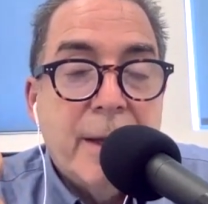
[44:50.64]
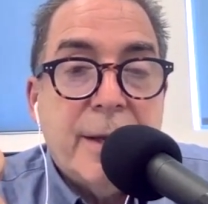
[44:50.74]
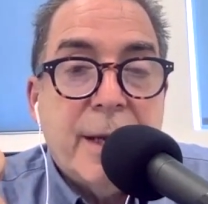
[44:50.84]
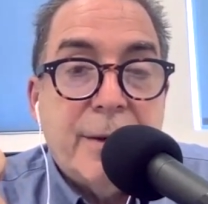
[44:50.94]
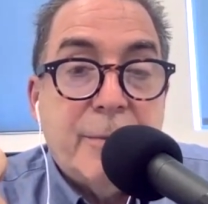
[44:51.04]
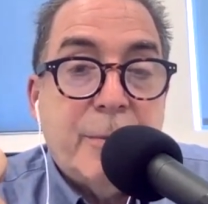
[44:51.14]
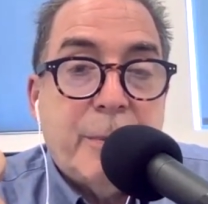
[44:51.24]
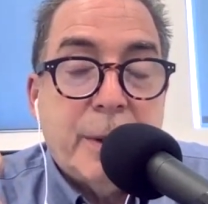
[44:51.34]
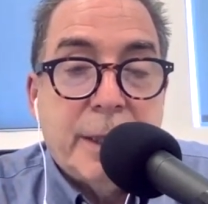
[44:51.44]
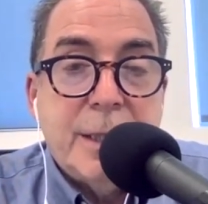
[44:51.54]
then
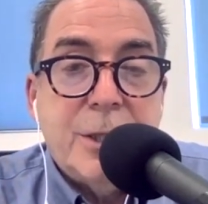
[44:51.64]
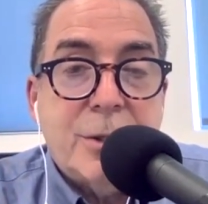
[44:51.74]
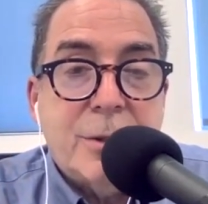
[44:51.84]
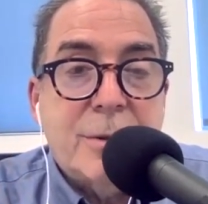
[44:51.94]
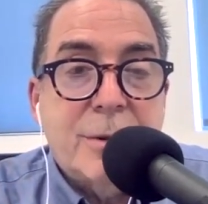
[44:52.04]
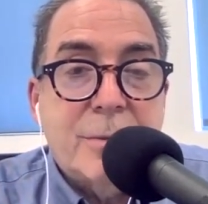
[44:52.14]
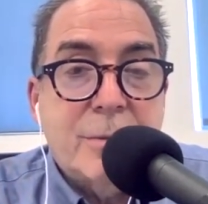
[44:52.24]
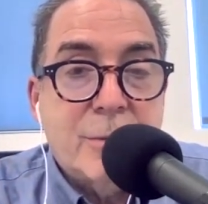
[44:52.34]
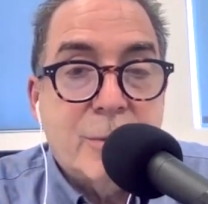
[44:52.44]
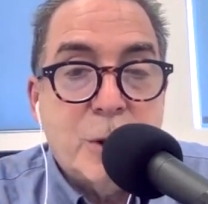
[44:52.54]
please
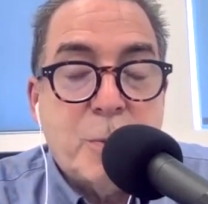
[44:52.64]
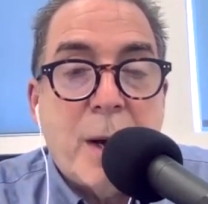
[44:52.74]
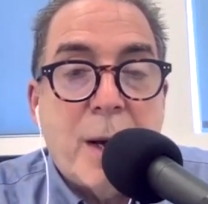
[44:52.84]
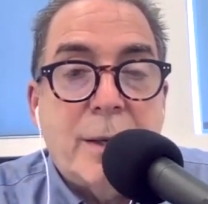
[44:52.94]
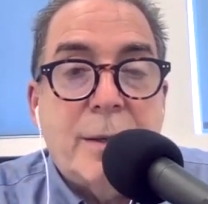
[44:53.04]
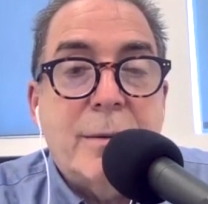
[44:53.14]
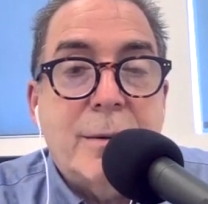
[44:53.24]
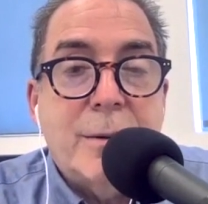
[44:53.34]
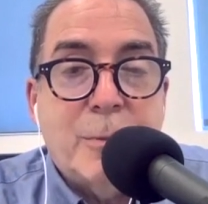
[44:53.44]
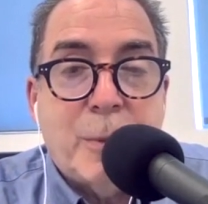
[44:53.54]
respond
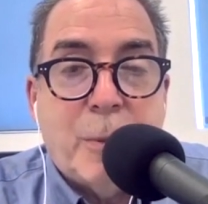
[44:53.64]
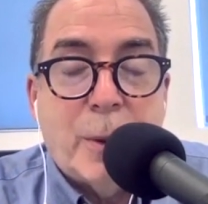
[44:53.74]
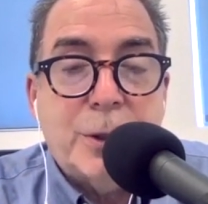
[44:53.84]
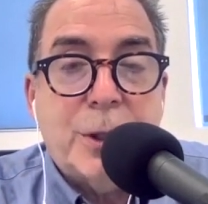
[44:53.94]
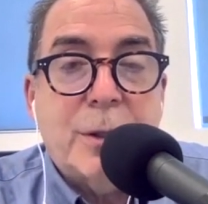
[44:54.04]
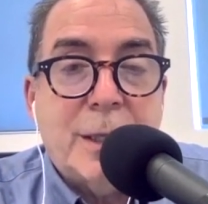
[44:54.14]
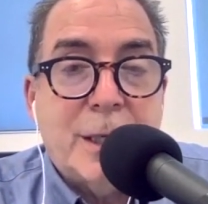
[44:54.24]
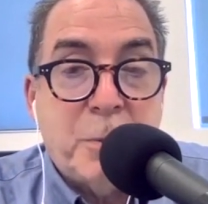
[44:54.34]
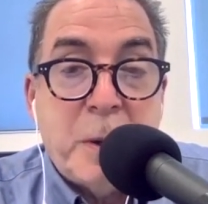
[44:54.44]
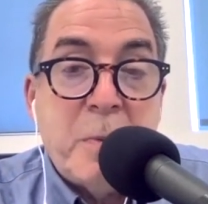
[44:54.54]
proportionately
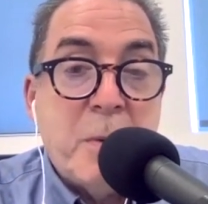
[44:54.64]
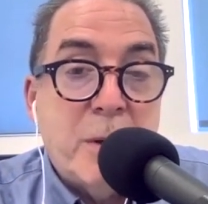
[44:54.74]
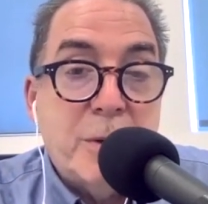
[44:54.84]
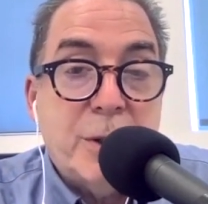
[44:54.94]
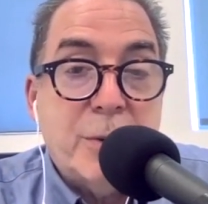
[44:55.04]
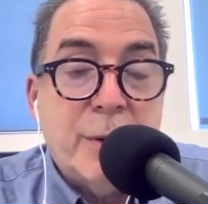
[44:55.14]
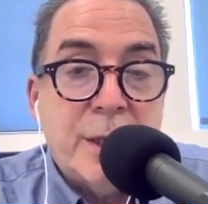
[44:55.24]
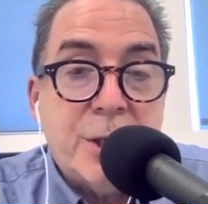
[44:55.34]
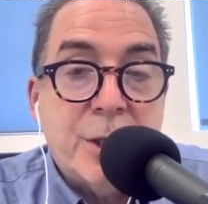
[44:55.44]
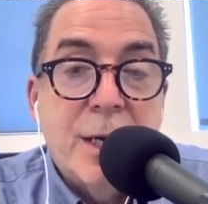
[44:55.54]
to the people most at
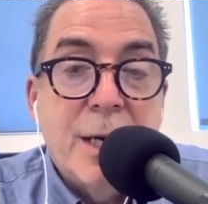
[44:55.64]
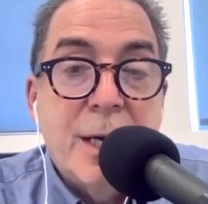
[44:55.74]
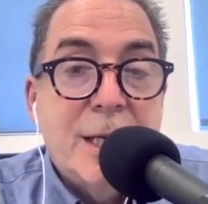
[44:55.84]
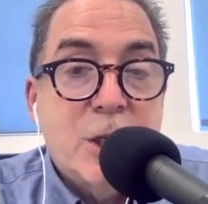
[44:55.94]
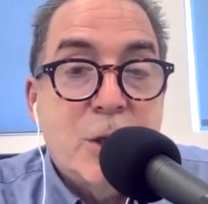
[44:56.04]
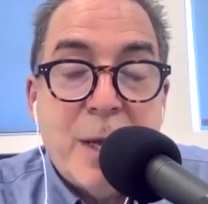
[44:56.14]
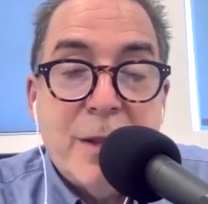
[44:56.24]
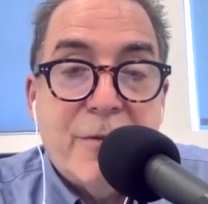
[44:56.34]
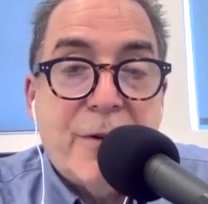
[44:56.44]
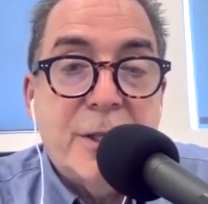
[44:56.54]
risk.
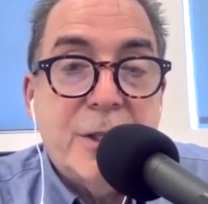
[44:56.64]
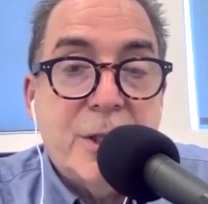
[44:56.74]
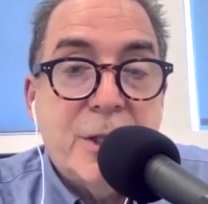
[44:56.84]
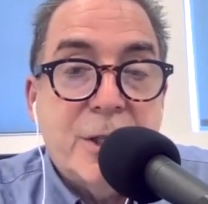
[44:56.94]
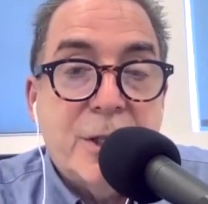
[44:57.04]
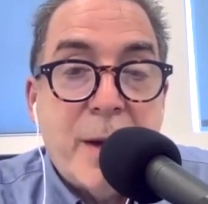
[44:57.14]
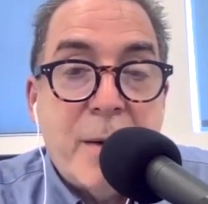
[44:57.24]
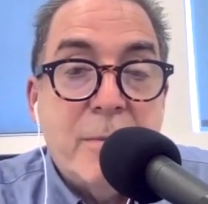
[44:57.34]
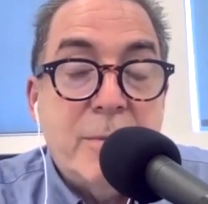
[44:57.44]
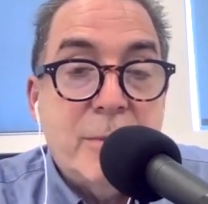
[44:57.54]
Spend the funds to help
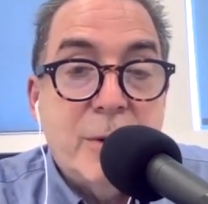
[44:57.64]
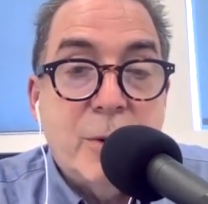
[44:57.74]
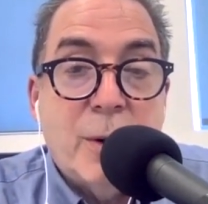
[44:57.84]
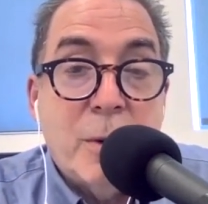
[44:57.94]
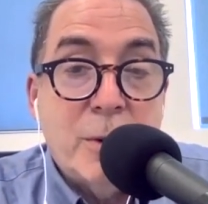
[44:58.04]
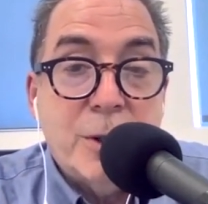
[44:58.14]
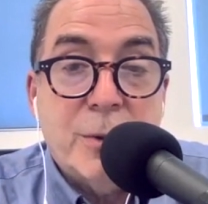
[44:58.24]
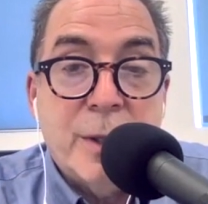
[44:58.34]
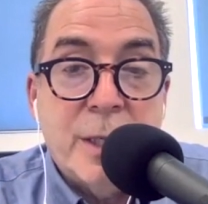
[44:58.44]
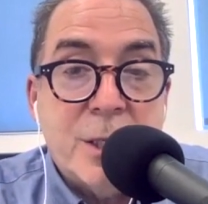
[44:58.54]
them who are most
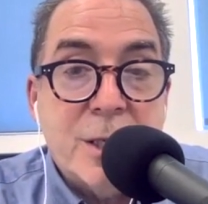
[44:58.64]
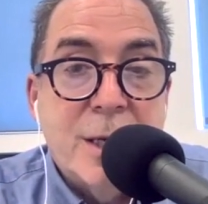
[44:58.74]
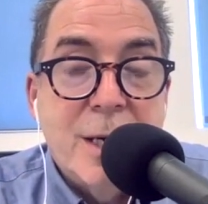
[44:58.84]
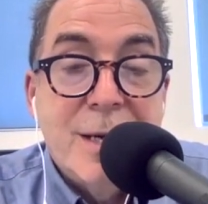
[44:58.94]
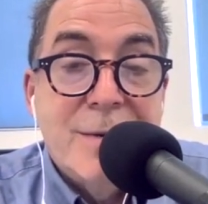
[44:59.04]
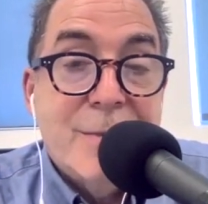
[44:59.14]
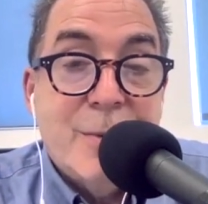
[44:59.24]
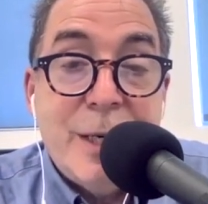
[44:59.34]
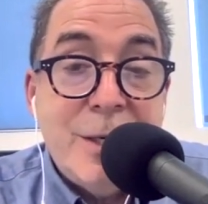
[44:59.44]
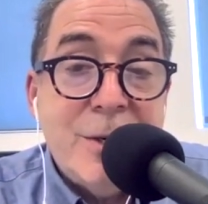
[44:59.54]
at risk.
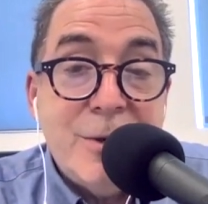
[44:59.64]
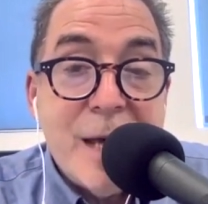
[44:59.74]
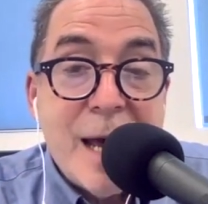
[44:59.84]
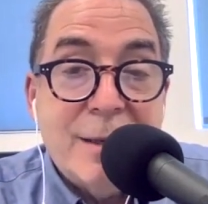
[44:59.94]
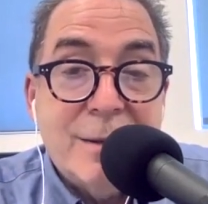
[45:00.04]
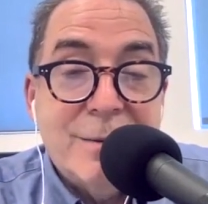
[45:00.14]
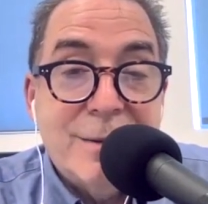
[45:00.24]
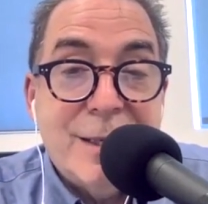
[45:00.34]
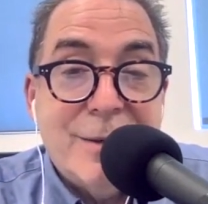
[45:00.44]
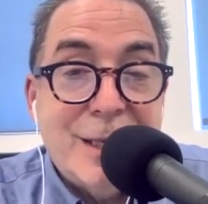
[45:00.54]
We didn't do that.
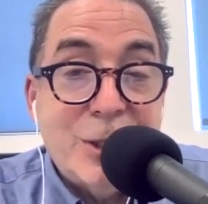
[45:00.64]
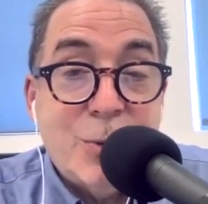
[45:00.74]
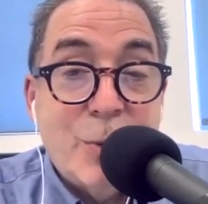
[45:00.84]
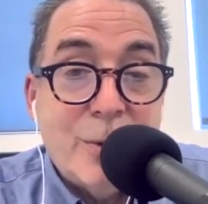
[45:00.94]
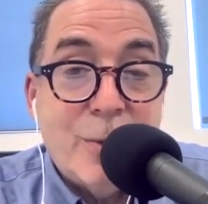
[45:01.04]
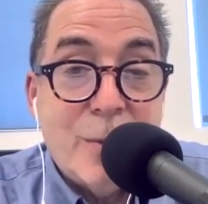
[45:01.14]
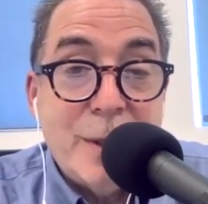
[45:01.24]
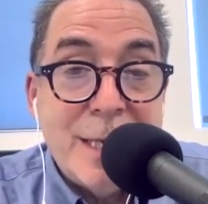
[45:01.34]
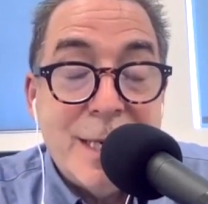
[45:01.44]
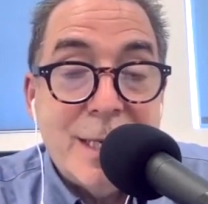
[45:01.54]
it's weird what we
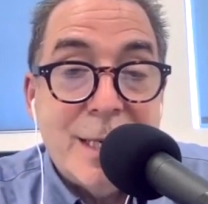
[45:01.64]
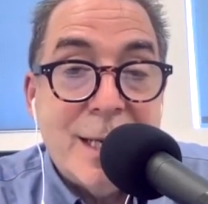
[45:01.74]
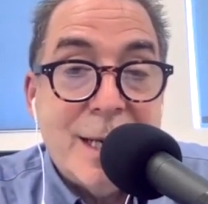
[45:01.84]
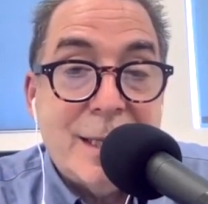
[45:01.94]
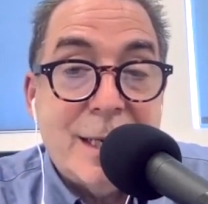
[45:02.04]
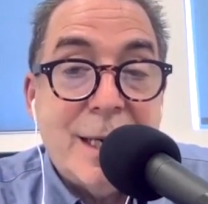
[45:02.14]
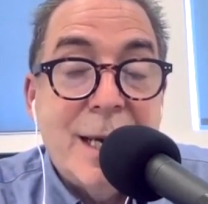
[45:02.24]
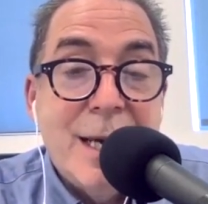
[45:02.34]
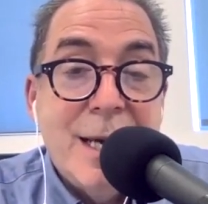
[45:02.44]
did. And I think